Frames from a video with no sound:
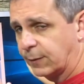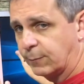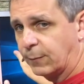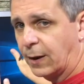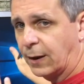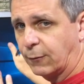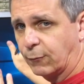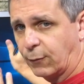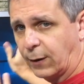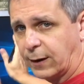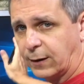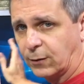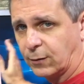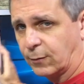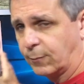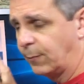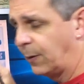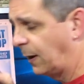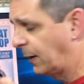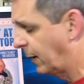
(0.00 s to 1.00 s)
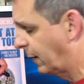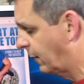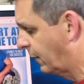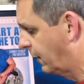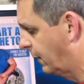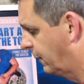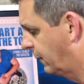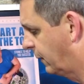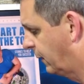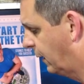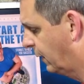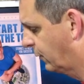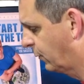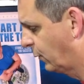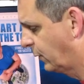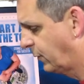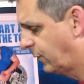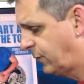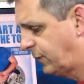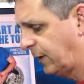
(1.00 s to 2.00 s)
my regular monitor. The other
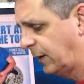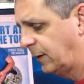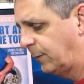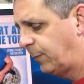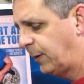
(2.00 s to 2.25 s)
ones tend to